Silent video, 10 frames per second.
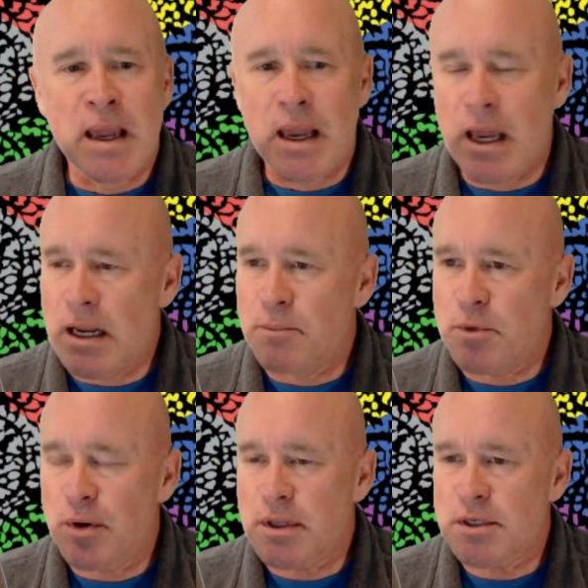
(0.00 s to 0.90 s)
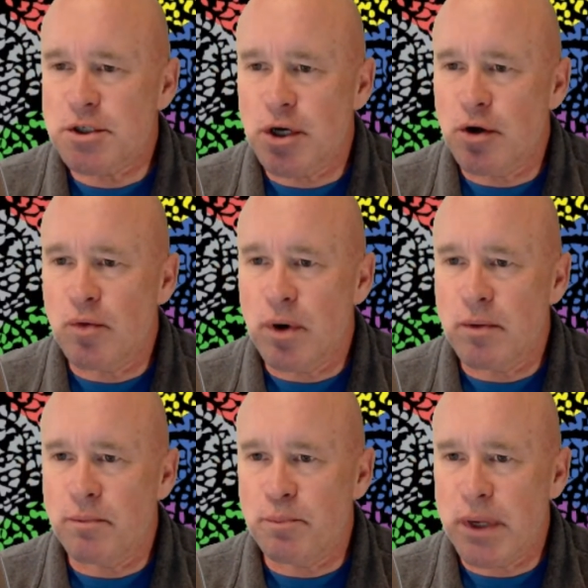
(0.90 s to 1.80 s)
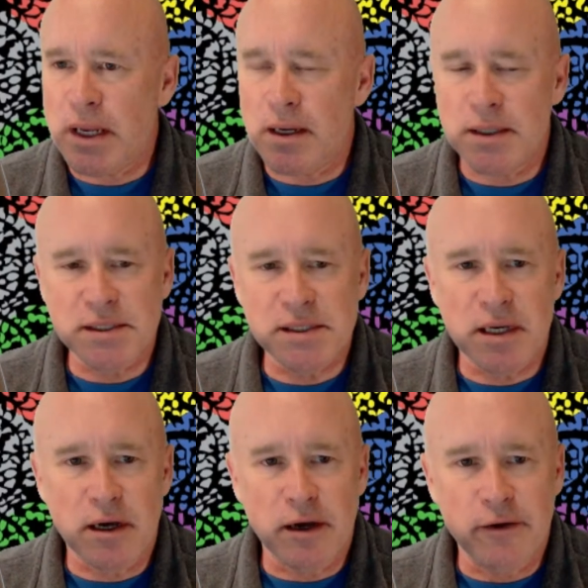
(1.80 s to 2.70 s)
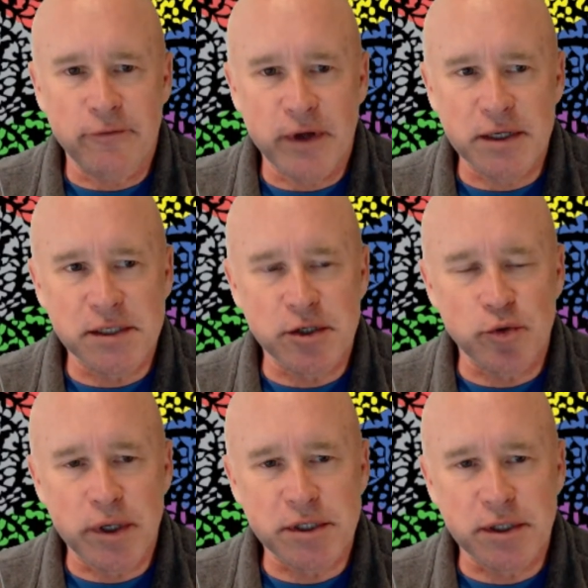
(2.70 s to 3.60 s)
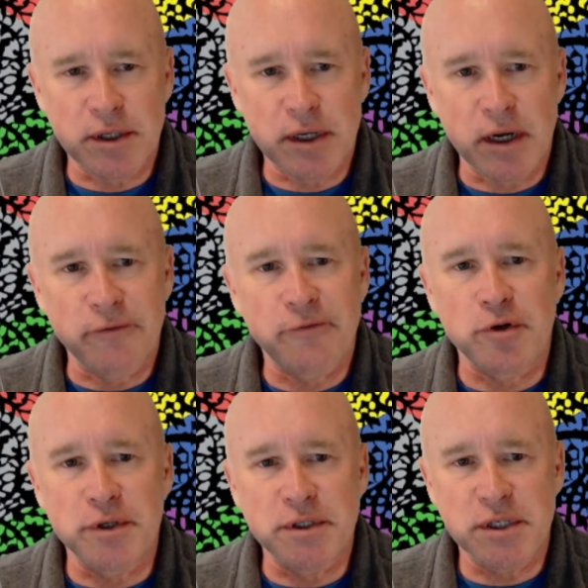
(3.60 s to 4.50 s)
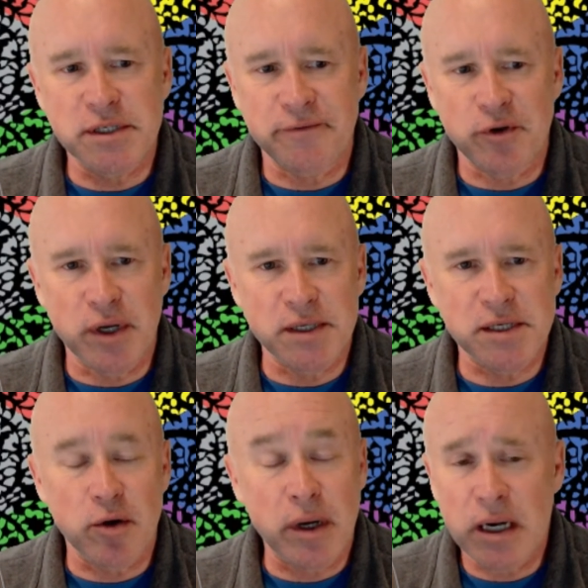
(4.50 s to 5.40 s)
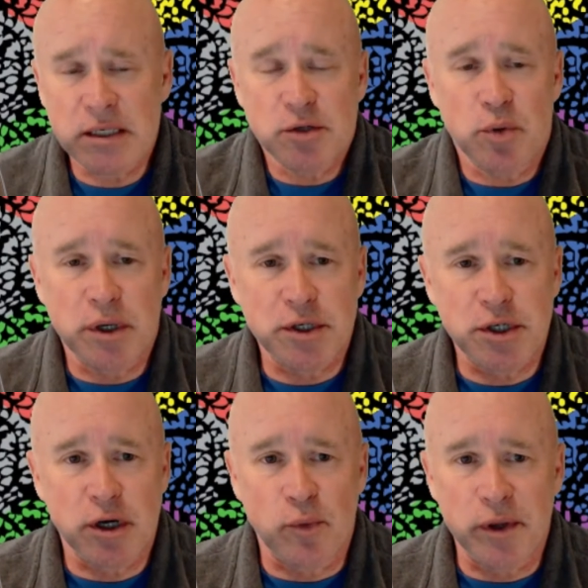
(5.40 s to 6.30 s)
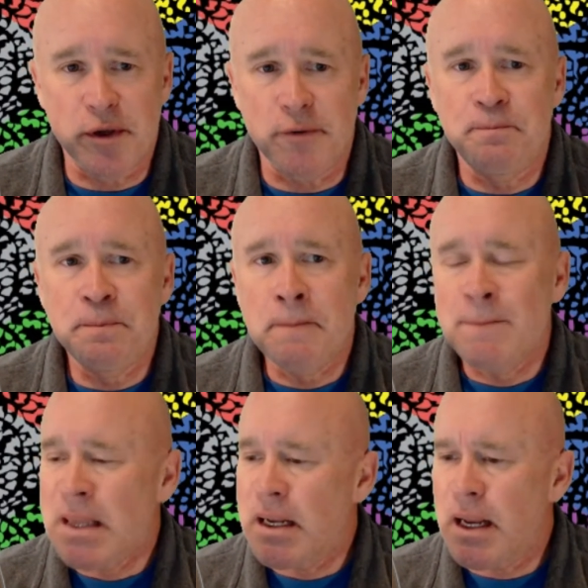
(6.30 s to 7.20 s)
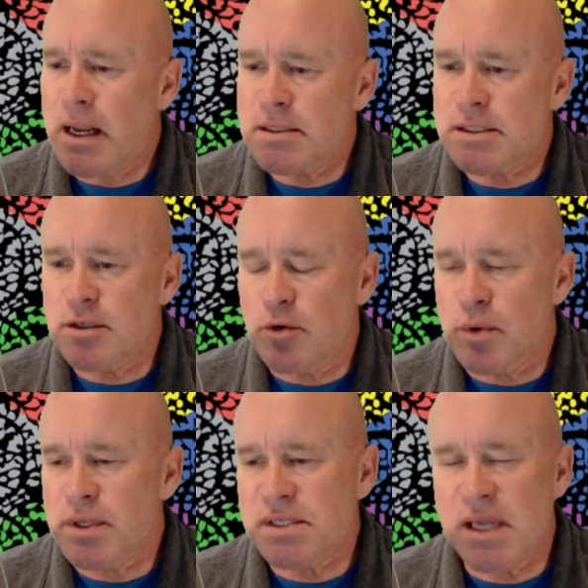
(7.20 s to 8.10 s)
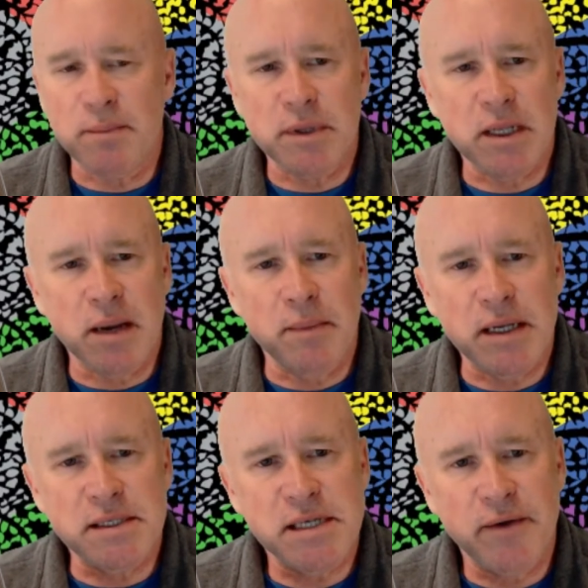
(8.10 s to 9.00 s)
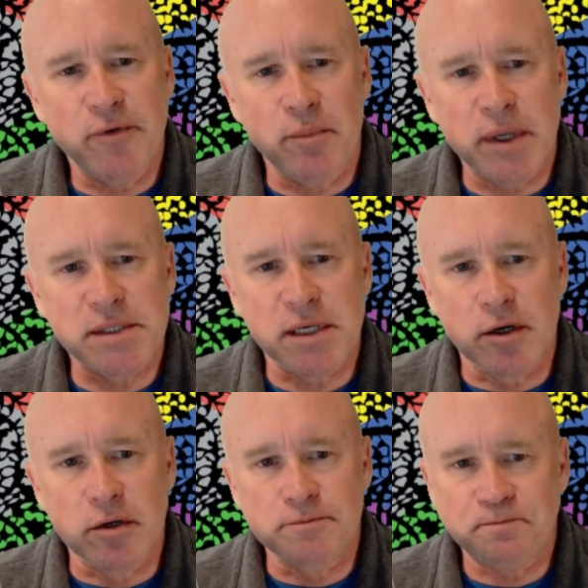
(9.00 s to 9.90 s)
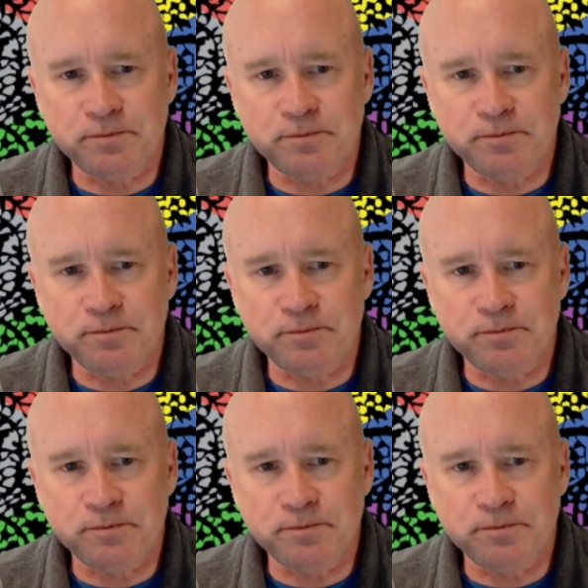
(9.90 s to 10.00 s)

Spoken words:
And I'm doing this show because of a situation that unfolded just a few days ago. And I just want to share it with you. And it has to do with a statement that I made several months ago